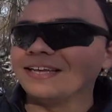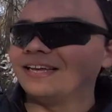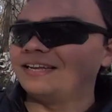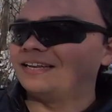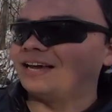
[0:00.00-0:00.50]

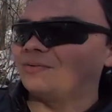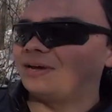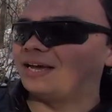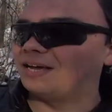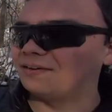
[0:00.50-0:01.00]
And now we
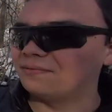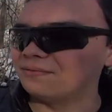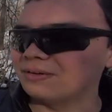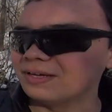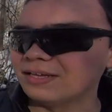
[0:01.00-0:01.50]
have
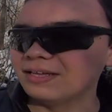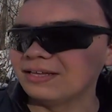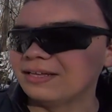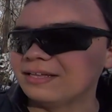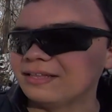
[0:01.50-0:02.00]

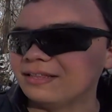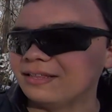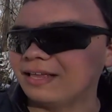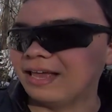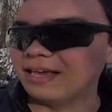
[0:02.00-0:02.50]

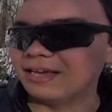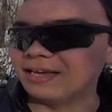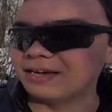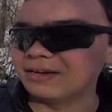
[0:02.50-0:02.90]
a